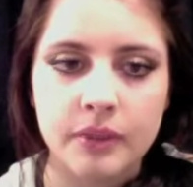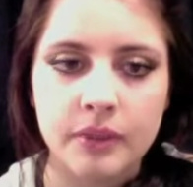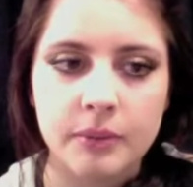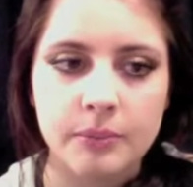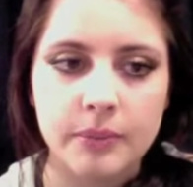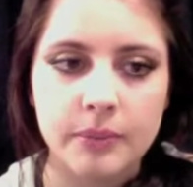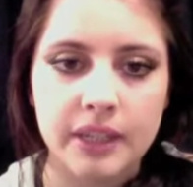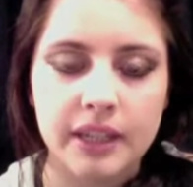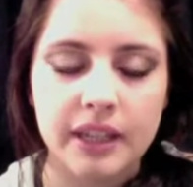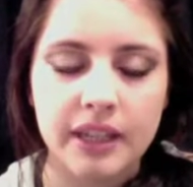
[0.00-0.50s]

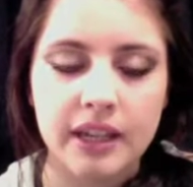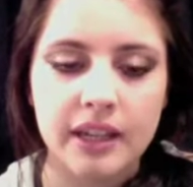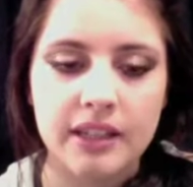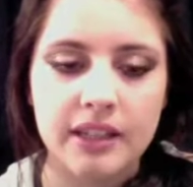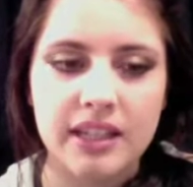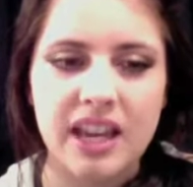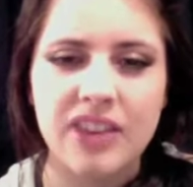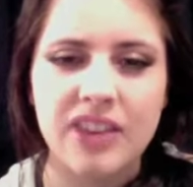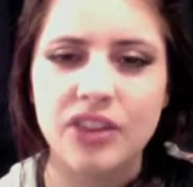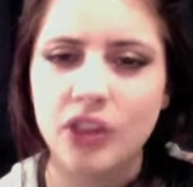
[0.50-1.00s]
because
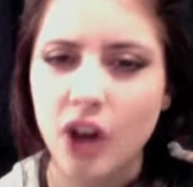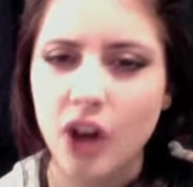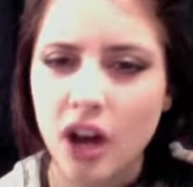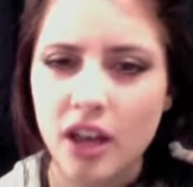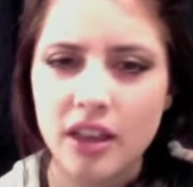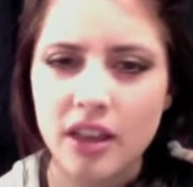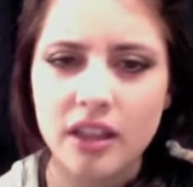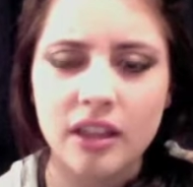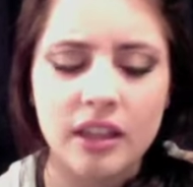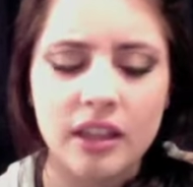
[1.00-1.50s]
I thought
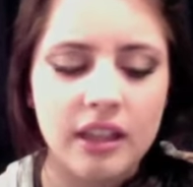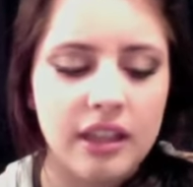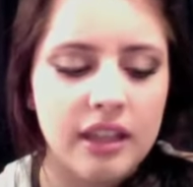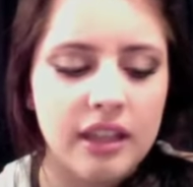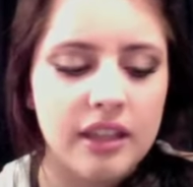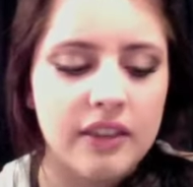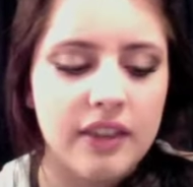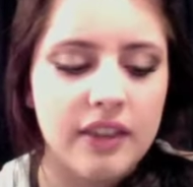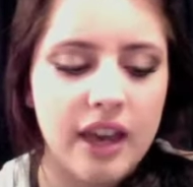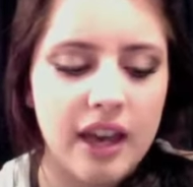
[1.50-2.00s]

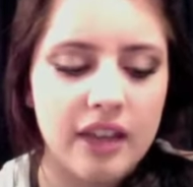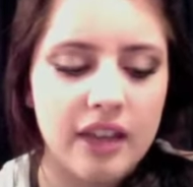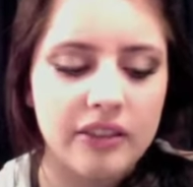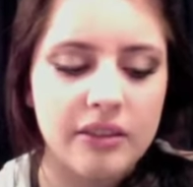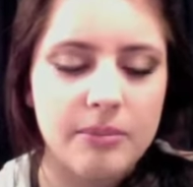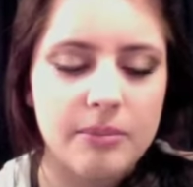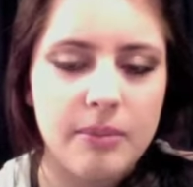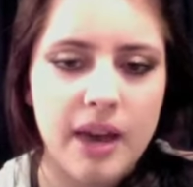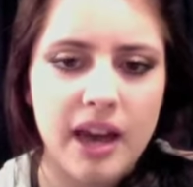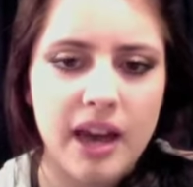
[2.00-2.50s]
that the
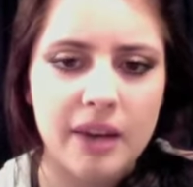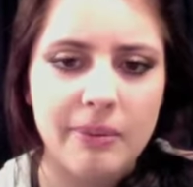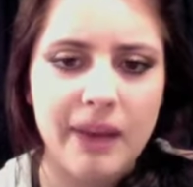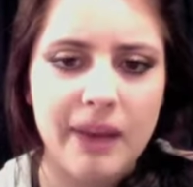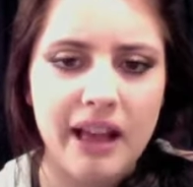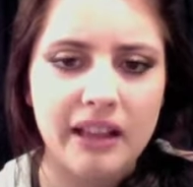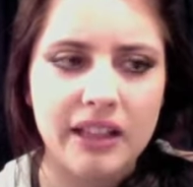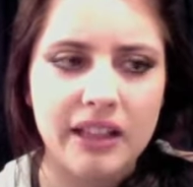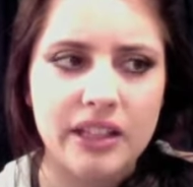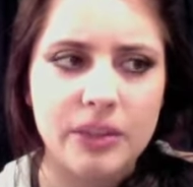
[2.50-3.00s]
MAC
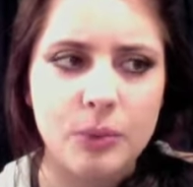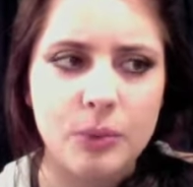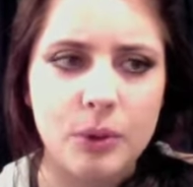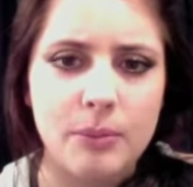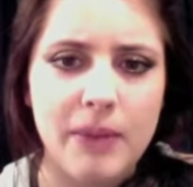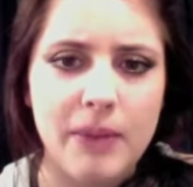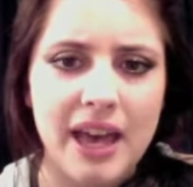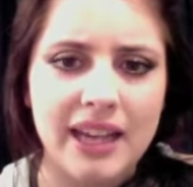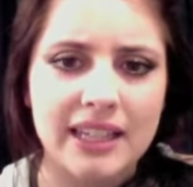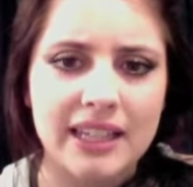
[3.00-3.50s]
palettes were
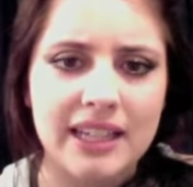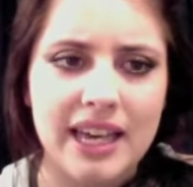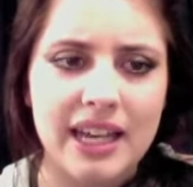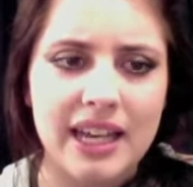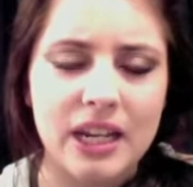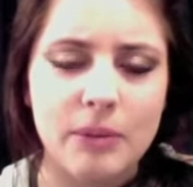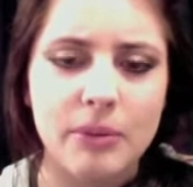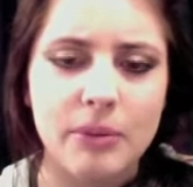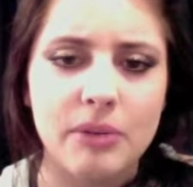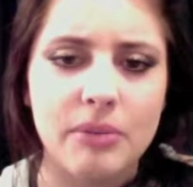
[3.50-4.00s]

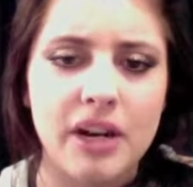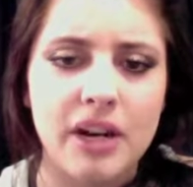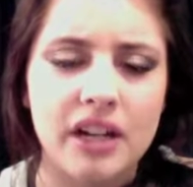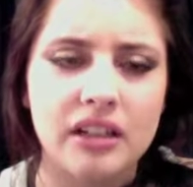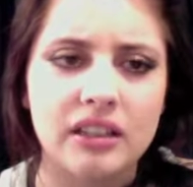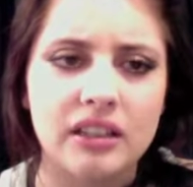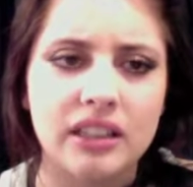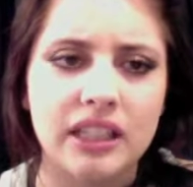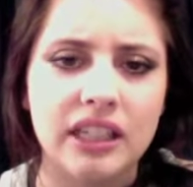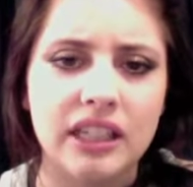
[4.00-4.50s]
magnetic, but
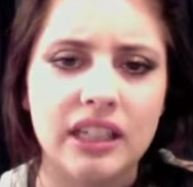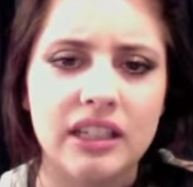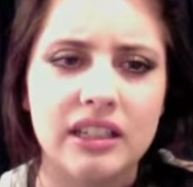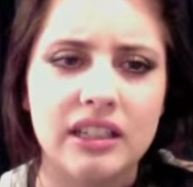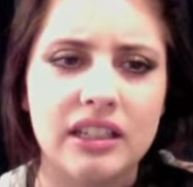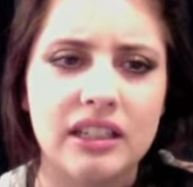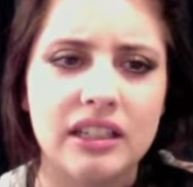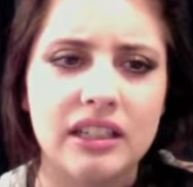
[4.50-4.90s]
apparently